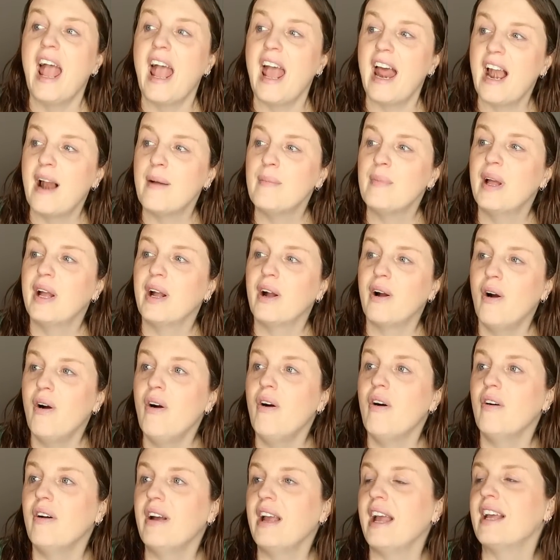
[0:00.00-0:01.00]
And I'm like,
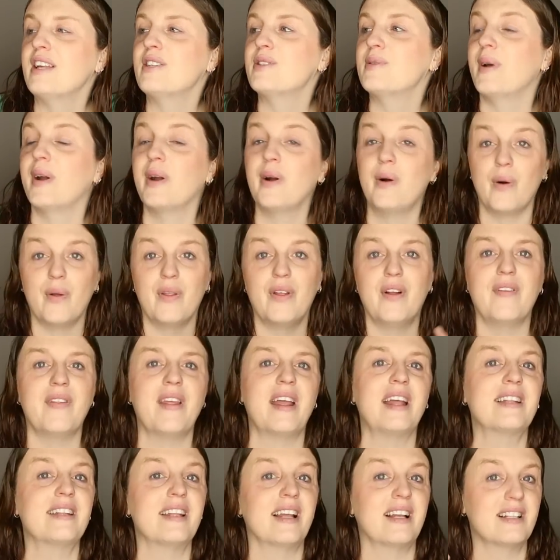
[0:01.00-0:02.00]
oh, okay. So I go there and
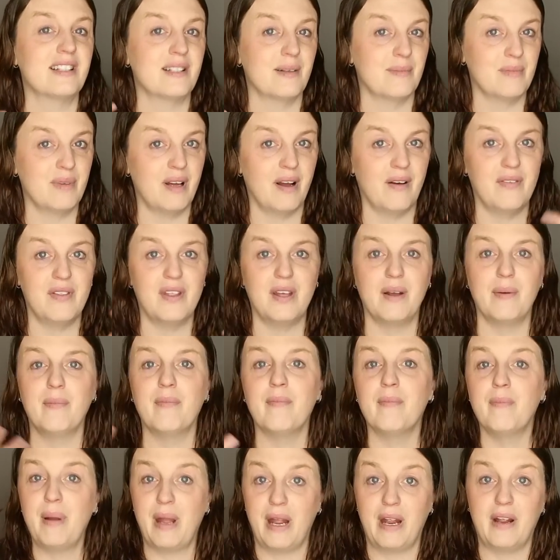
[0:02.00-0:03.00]
they had like some of the
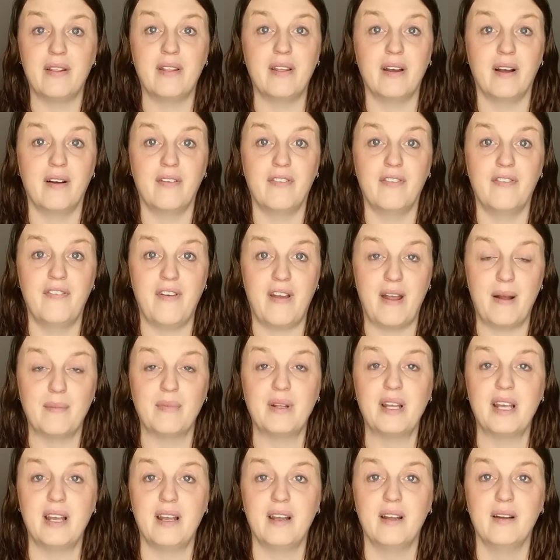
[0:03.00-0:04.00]
the
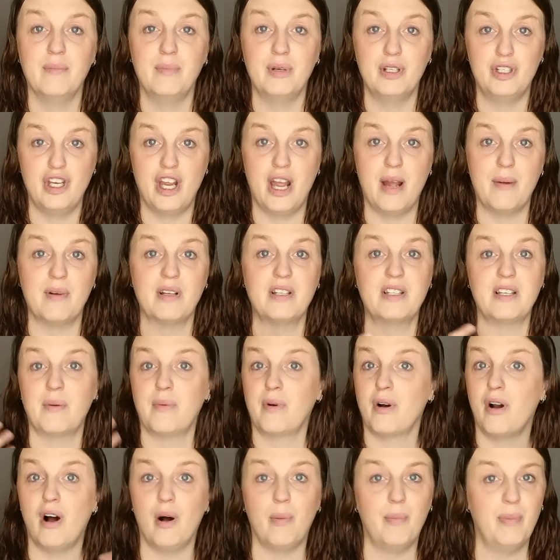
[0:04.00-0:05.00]
family pajamas that
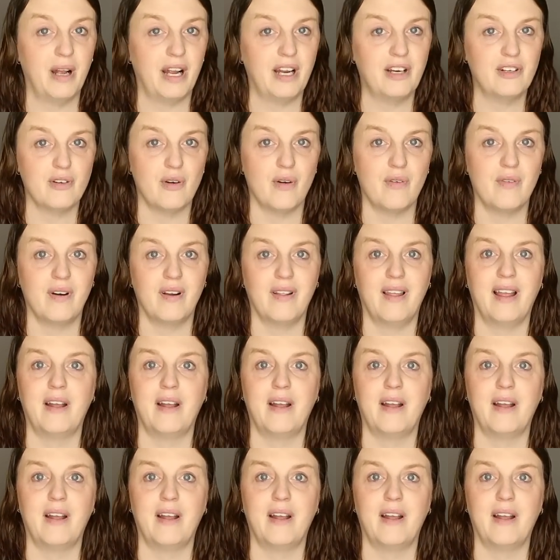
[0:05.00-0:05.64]
were all picked over.